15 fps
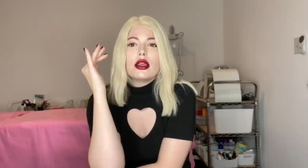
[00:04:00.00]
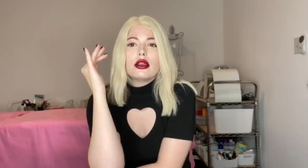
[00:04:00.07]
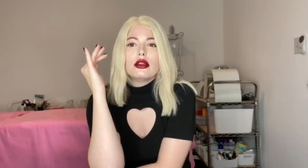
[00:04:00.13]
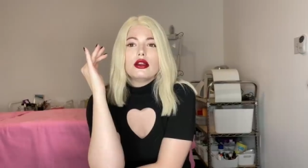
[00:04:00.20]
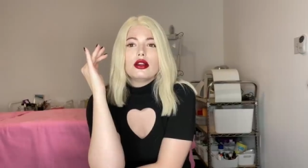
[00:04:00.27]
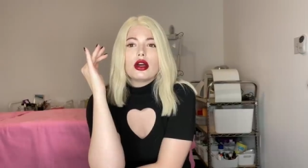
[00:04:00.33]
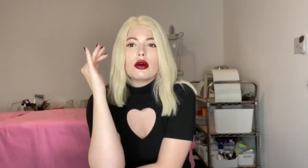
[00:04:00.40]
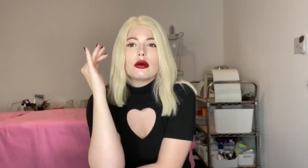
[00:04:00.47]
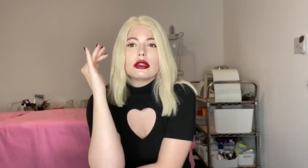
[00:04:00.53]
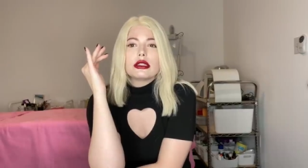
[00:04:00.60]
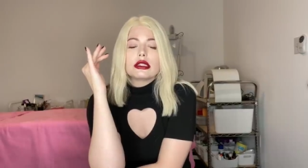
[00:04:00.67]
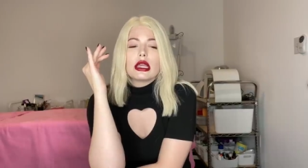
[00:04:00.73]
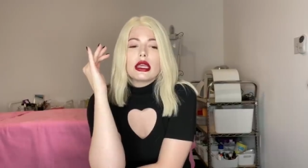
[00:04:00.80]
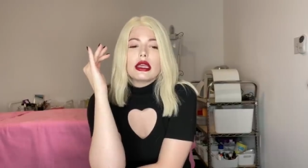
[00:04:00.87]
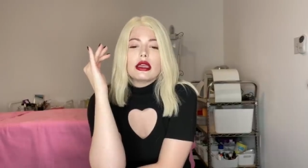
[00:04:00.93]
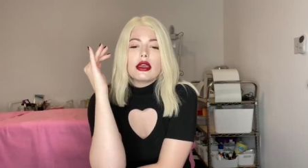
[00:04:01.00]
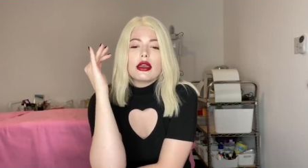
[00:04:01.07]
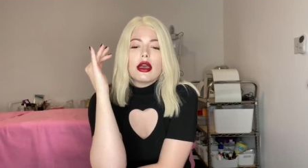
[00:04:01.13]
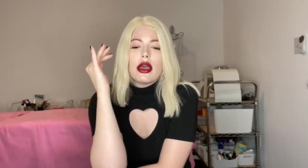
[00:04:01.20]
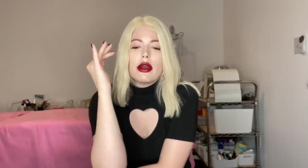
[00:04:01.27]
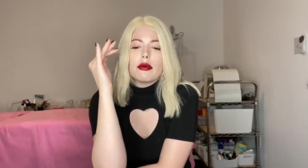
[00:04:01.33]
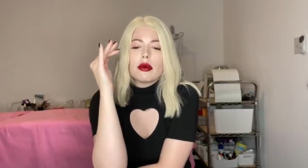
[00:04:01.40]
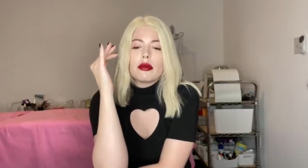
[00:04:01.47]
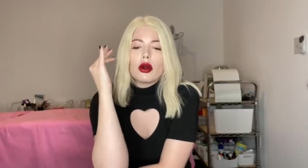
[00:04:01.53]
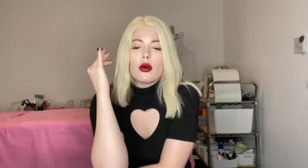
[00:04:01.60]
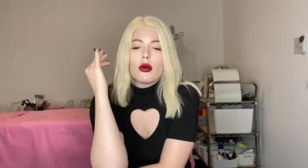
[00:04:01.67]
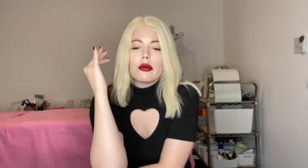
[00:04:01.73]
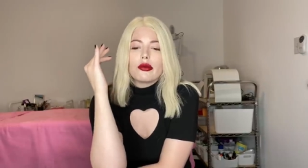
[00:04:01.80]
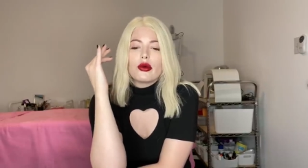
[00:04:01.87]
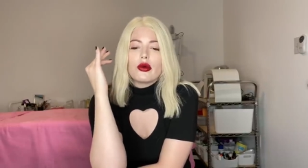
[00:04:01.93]
you know, it's like, I remember at
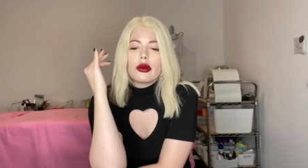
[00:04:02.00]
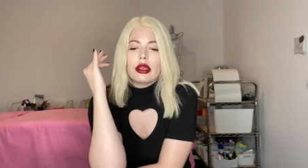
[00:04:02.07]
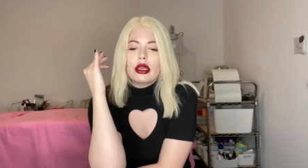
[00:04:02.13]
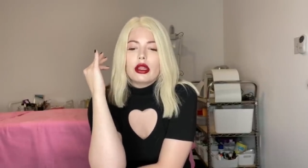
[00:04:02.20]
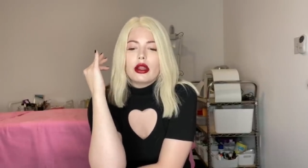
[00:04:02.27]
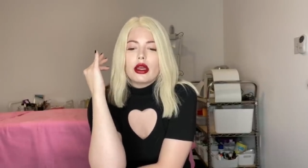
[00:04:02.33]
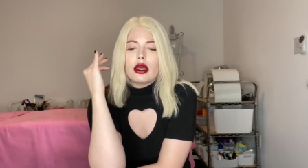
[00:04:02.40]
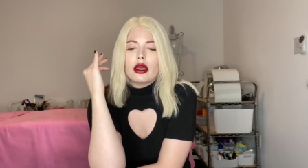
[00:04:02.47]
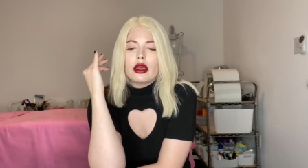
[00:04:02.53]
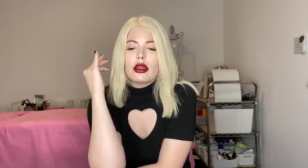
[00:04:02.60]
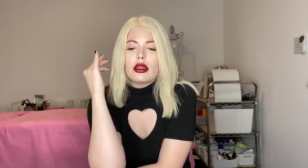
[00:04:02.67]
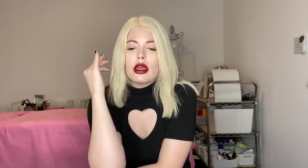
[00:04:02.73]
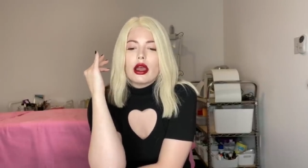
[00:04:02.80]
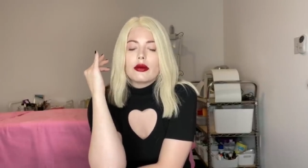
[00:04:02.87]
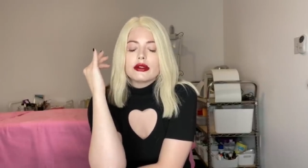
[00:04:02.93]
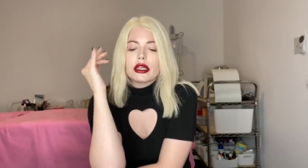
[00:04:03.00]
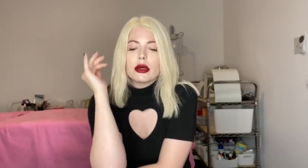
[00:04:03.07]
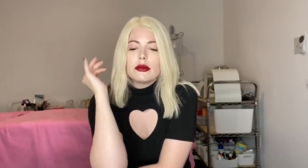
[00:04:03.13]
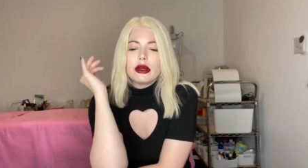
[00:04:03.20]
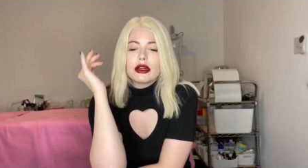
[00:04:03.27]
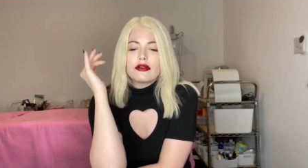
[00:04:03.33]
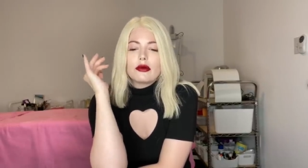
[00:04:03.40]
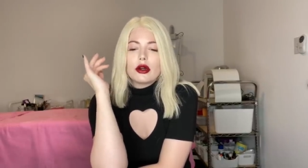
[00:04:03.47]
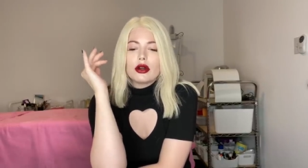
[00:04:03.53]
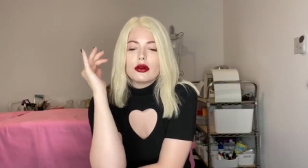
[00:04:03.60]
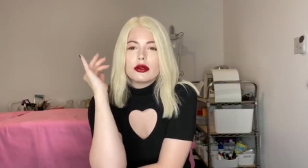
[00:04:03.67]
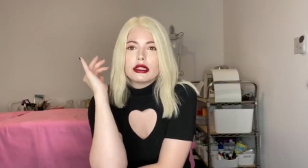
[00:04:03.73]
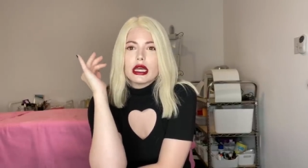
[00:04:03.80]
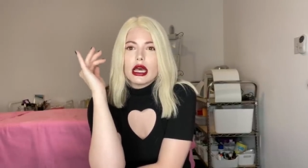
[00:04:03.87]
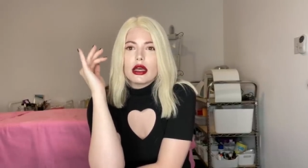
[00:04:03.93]
one point I was coming back from a
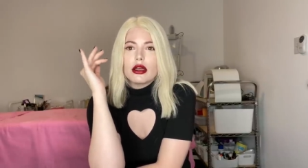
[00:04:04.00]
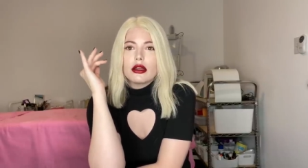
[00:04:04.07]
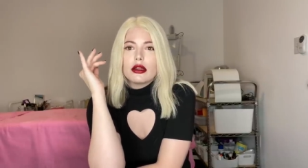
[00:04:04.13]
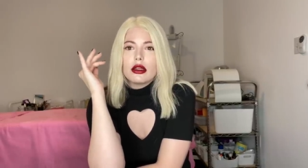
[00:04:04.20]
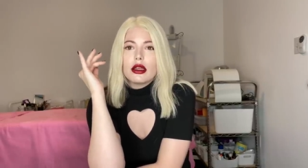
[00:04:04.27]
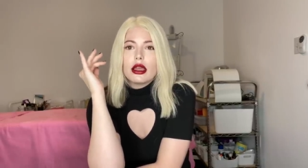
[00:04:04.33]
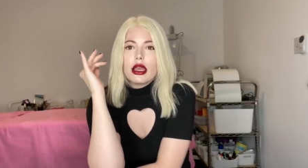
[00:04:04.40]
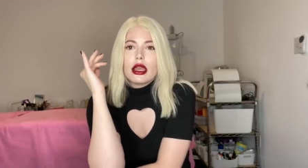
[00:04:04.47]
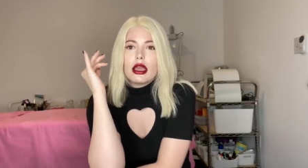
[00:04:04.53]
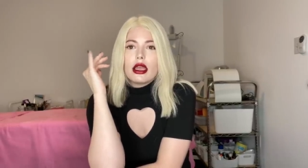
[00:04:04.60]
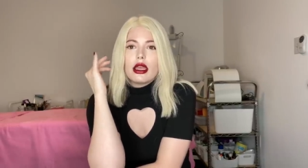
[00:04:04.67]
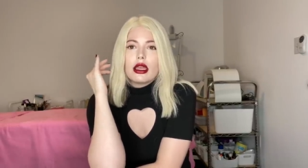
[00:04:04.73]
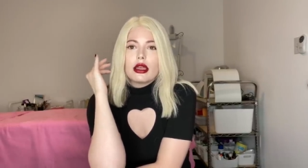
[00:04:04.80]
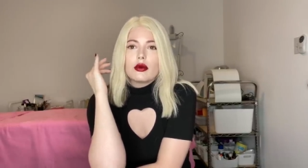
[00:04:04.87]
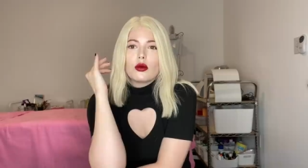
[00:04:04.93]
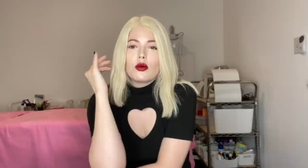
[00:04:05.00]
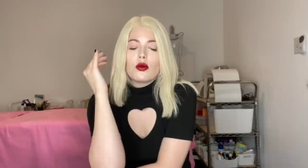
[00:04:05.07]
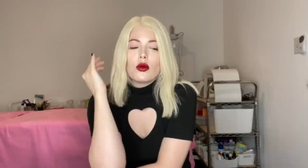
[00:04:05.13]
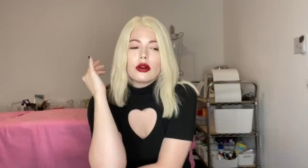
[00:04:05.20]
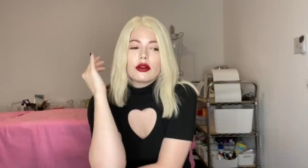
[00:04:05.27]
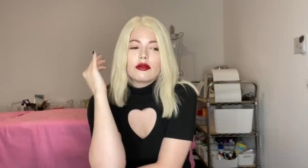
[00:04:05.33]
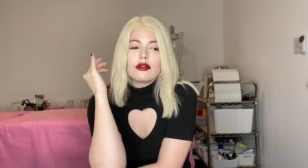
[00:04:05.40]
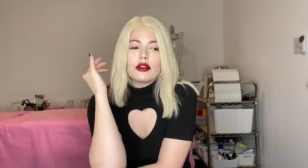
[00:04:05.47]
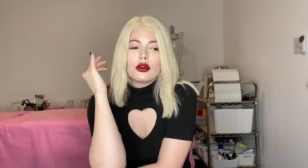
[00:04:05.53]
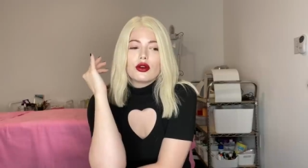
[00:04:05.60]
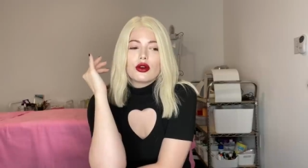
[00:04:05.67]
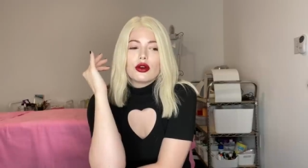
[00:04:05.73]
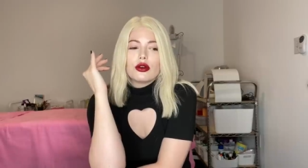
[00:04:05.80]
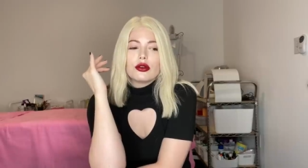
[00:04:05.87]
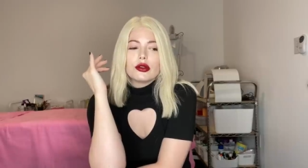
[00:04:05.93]
hotel and one of the
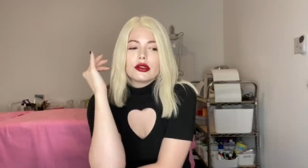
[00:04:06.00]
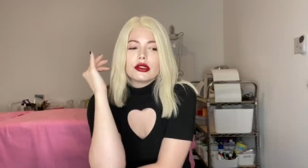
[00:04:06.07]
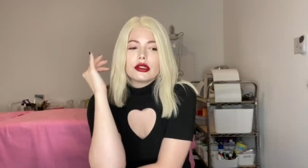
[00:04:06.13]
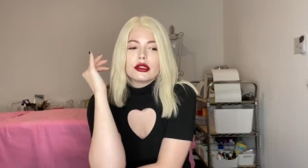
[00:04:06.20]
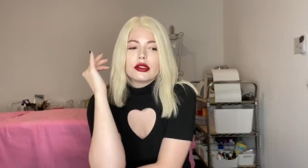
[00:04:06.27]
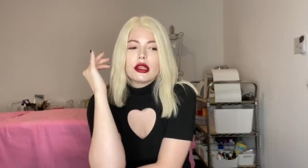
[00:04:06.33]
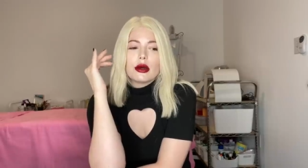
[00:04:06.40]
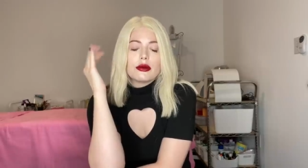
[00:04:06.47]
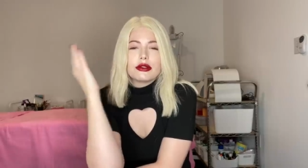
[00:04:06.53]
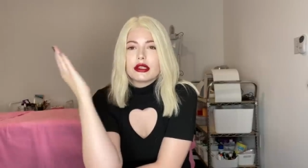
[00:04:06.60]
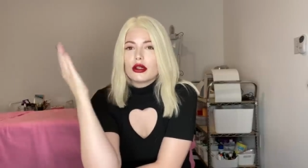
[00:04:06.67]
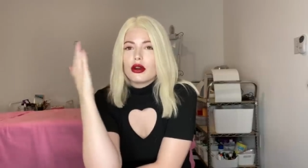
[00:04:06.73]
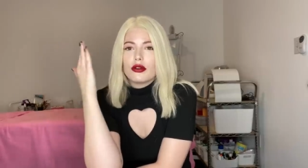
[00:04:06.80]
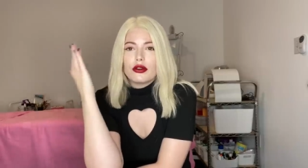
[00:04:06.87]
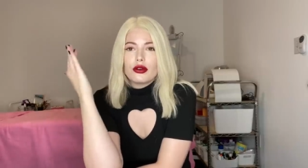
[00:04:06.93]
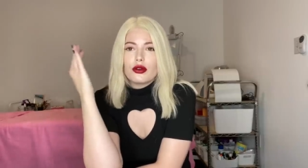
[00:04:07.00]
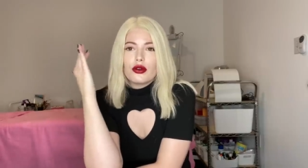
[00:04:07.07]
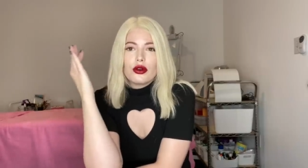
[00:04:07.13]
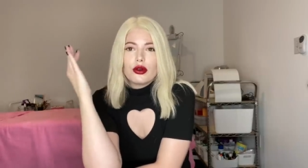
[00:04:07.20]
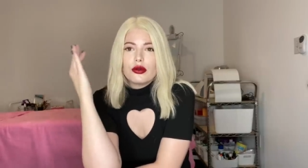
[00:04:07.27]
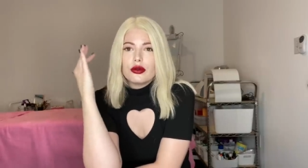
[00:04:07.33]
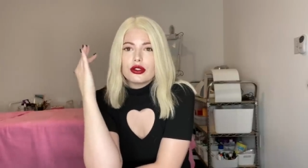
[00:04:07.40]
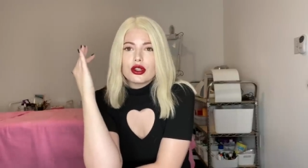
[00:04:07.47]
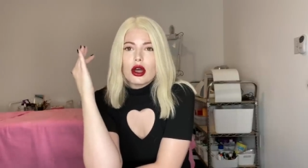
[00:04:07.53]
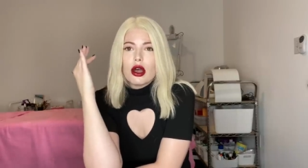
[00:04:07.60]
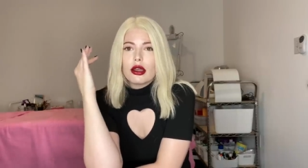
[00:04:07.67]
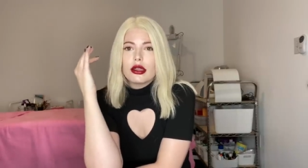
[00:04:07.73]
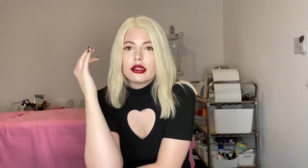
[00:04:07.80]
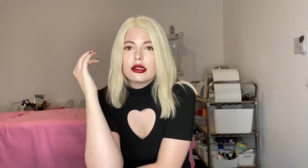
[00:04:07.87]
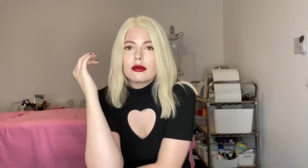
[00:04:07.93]
girls that was like on the crew was
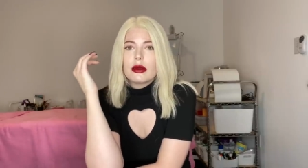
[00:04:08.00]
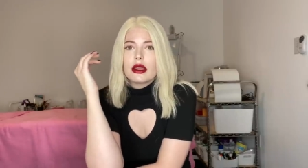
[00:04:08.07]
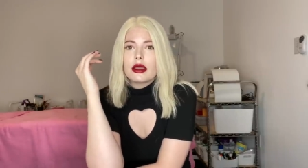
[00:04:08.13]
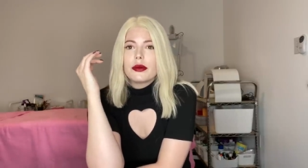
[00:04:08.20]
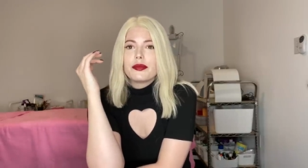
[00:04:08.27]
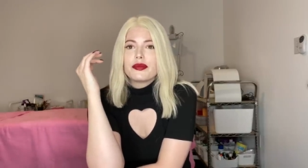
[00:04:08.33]
talking to me